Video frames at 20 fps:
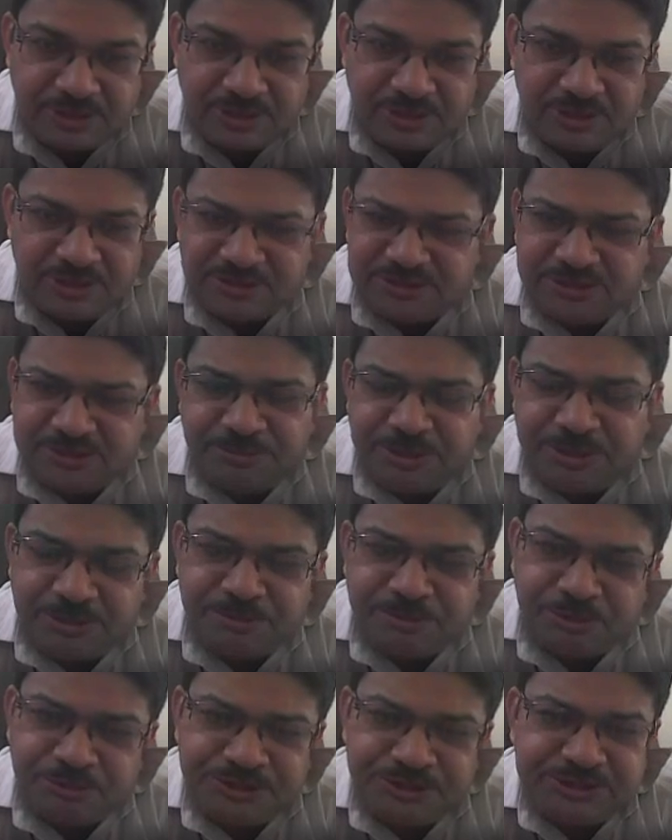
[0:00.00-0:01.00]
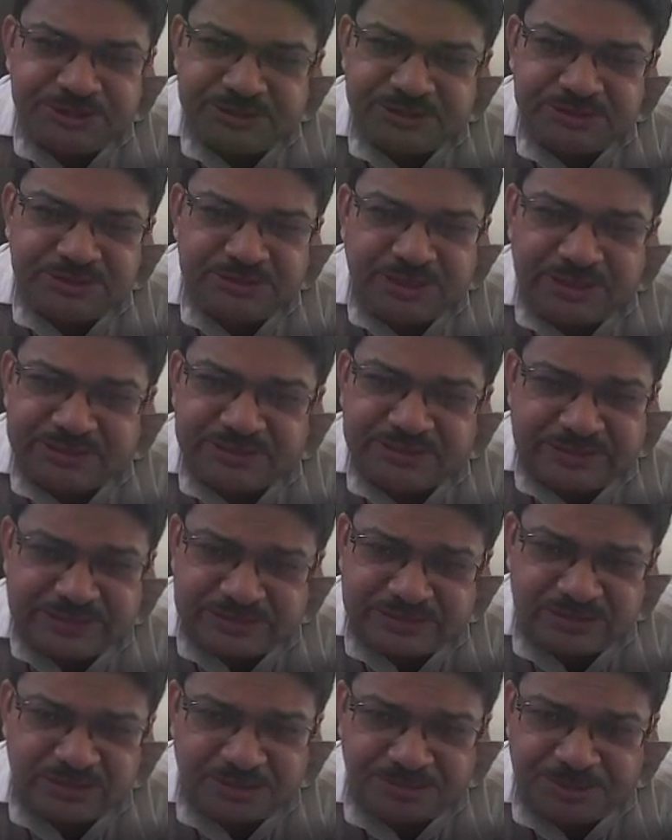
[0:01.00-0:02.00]
Similar provisions
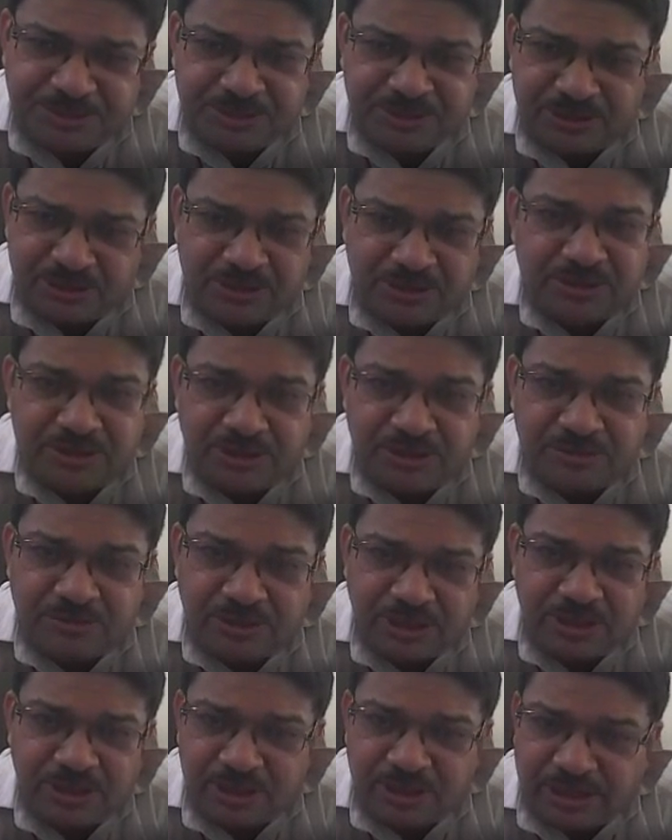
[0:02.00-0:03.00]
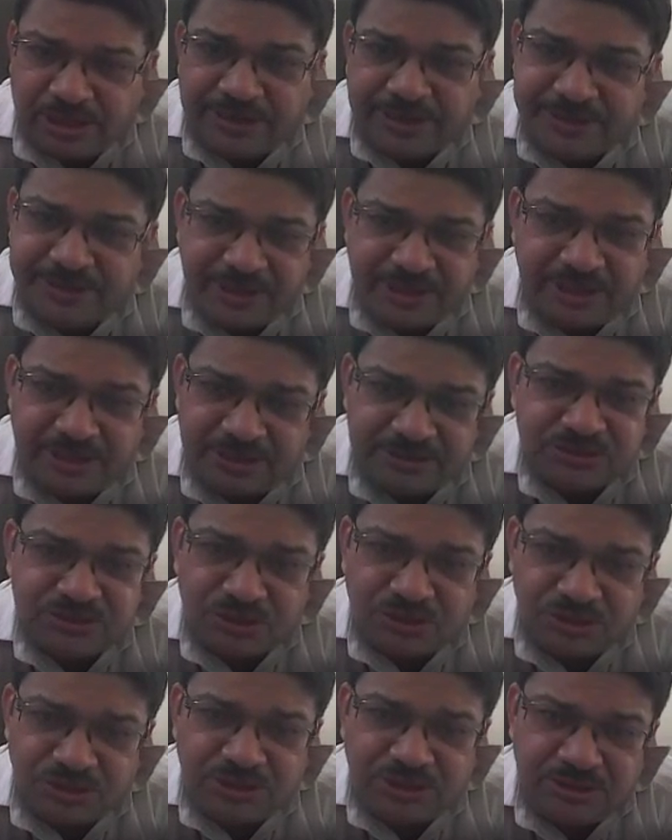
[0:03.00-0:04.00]
exist. I mean, the idea is
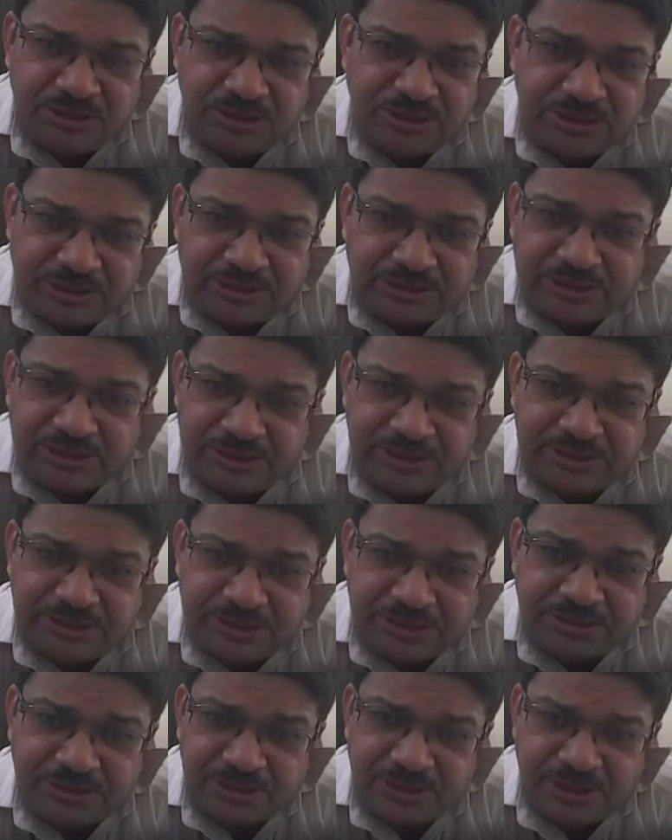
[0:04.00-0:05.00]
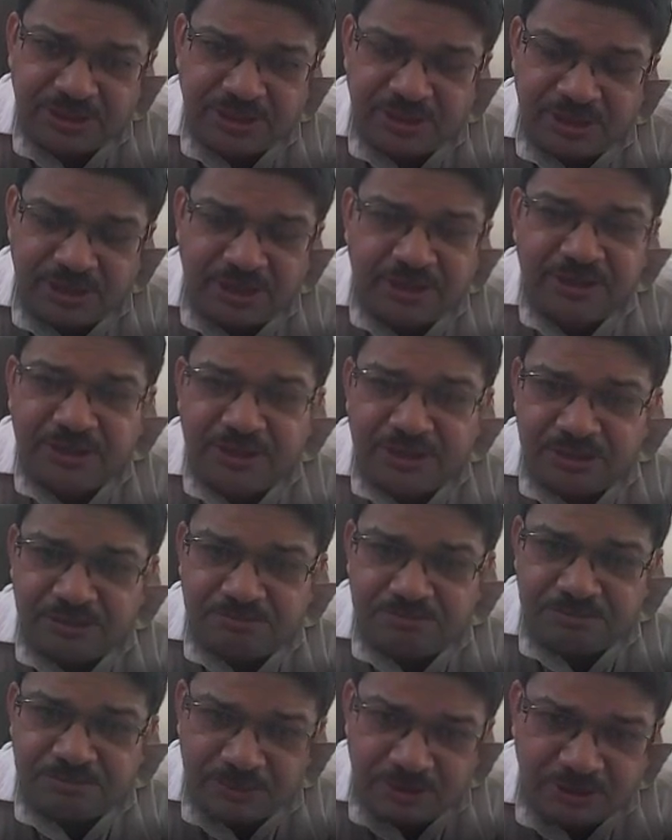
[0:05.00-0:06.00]
only the ductility, and
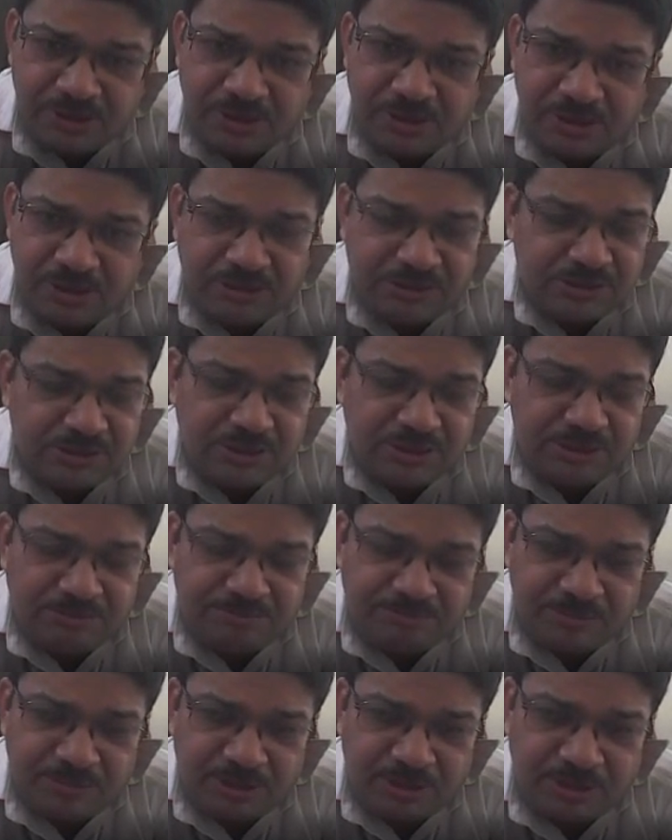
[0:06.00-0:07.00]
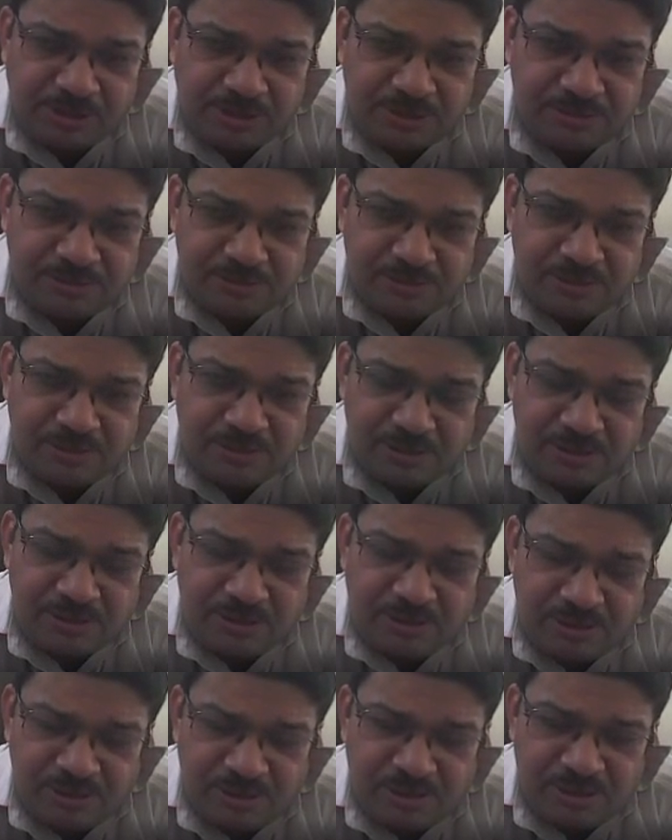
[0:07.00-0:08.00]
the
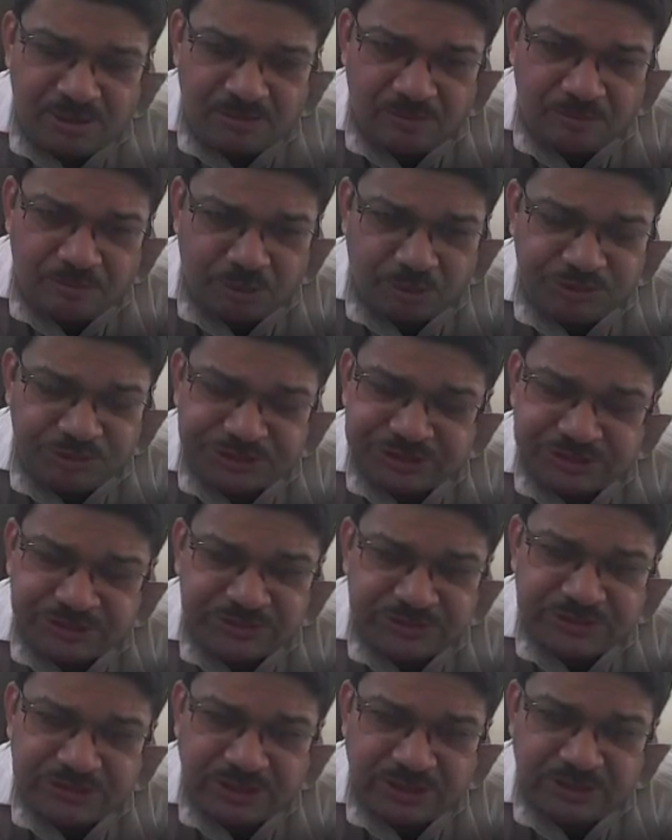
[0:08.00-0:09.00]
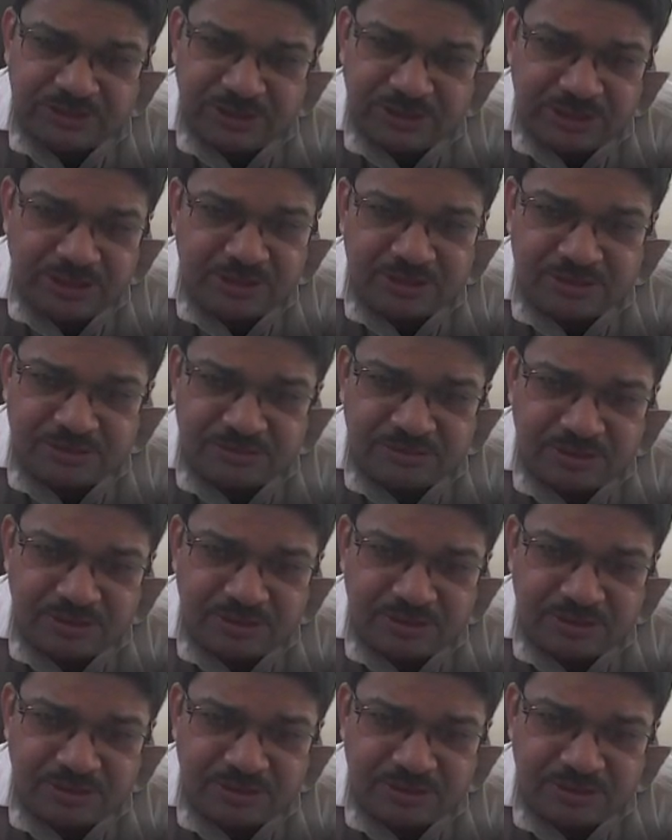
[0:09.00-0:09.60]
provisions are there.